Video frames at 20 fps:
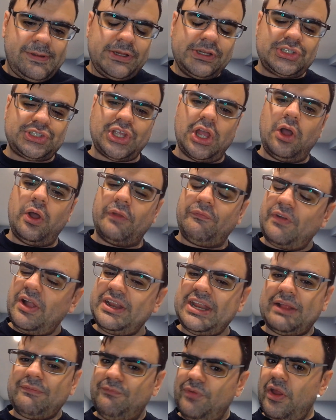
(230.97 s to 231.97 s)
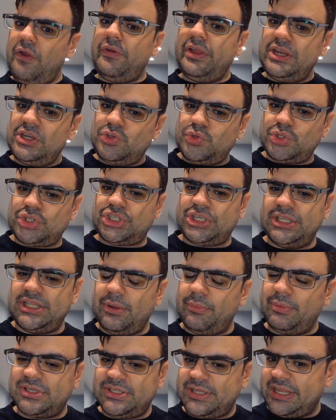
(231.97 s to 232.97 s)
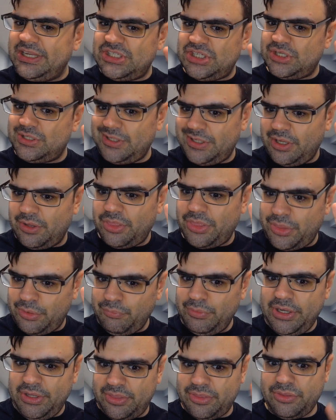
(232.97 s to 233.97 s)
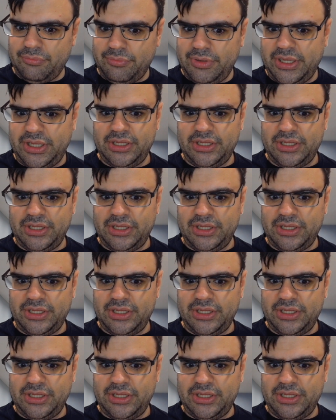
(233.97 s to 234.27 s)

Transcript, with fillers: So I find that very interesting. That it's basically a three-three,